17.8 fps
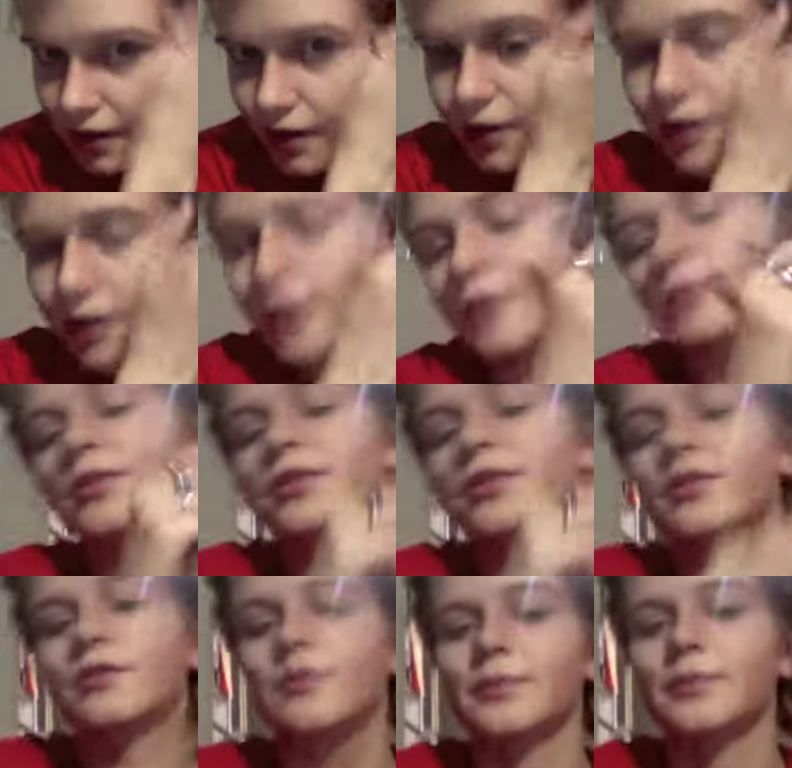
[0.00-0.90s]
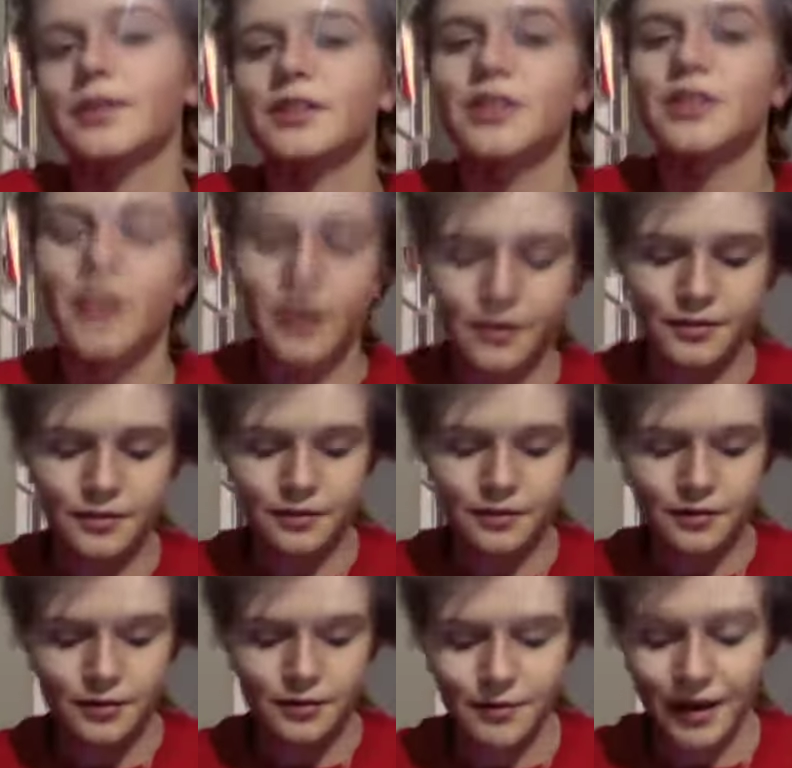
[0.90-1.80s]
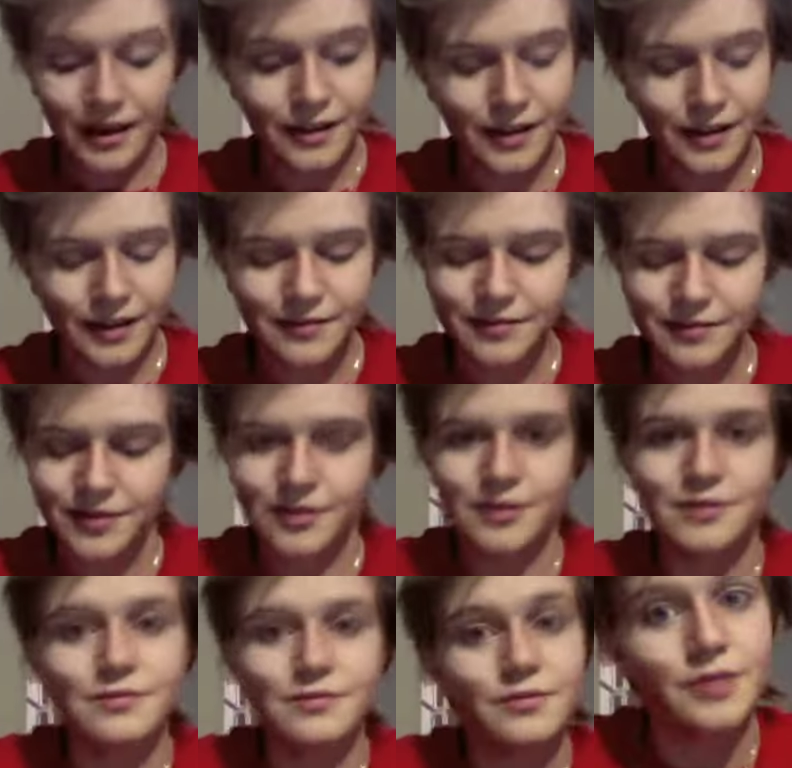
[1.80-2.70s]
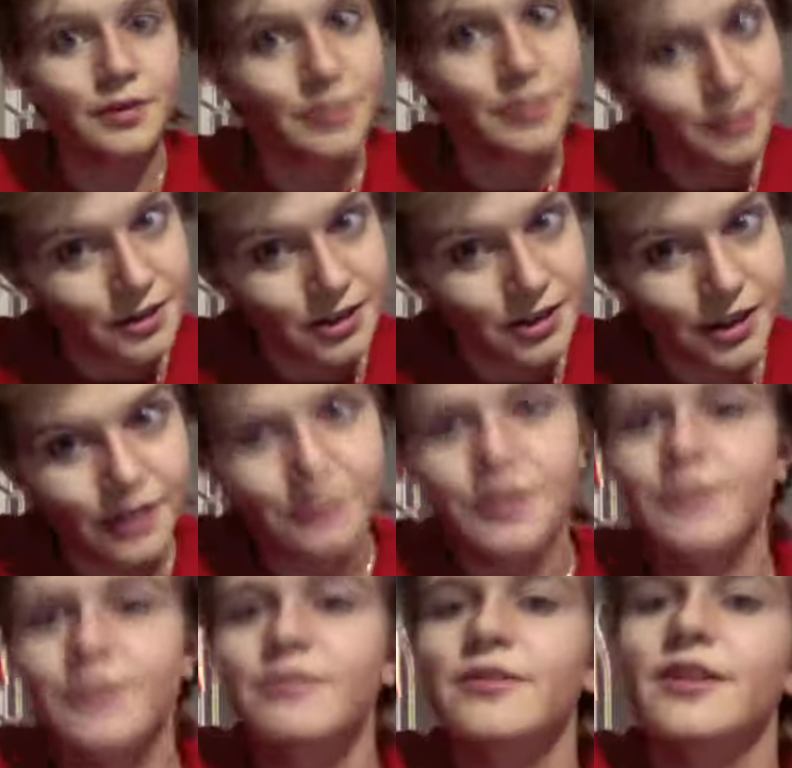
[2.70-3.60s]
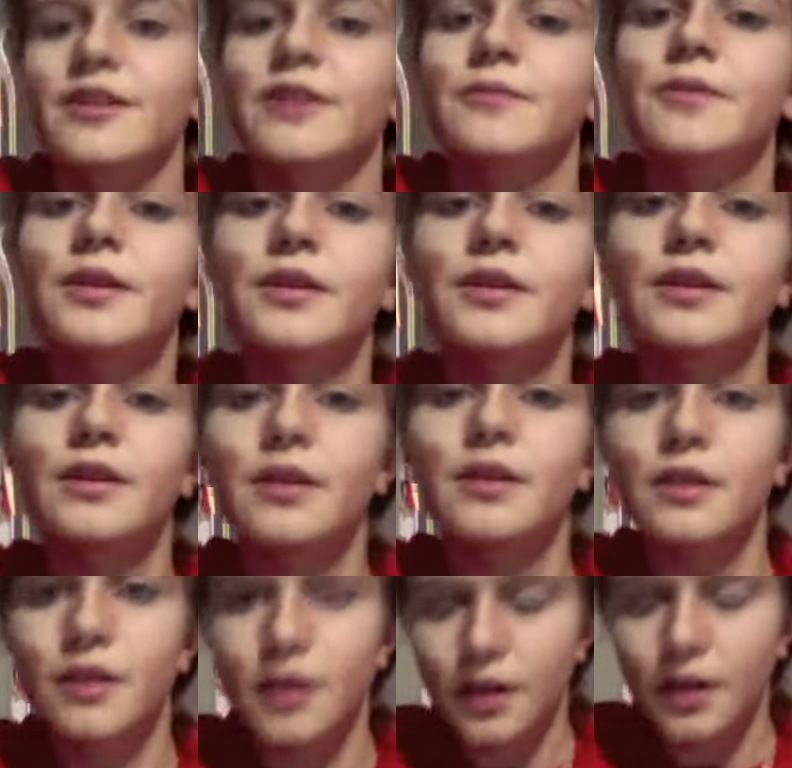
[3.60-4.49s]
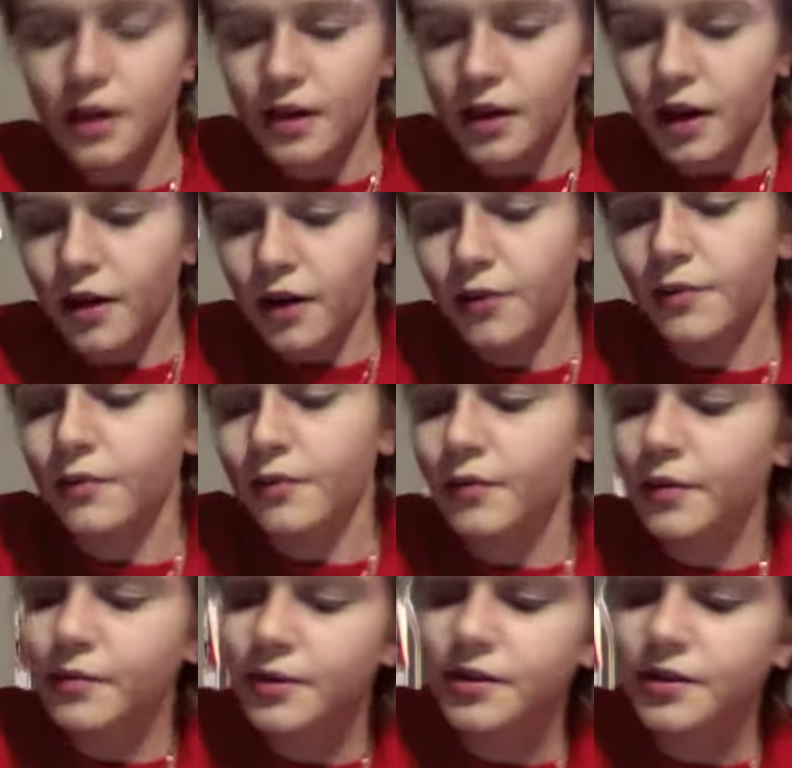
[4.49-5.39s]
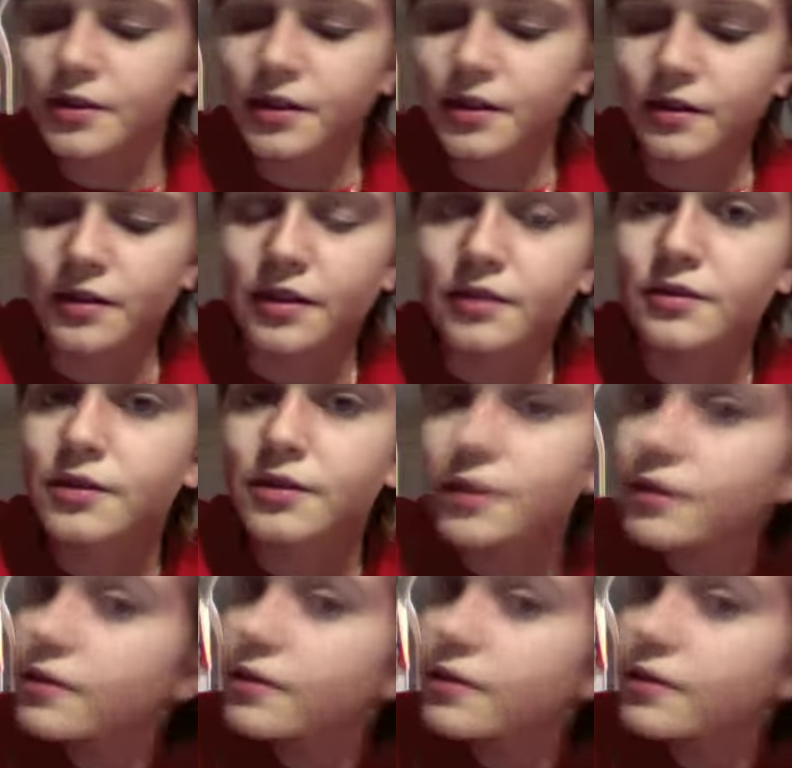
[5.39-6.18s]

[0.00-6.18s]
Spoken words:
I'm going to use my shadow, or my highlight, sorry. I'm with my shadowing for now. Oh, one more shadow that you can use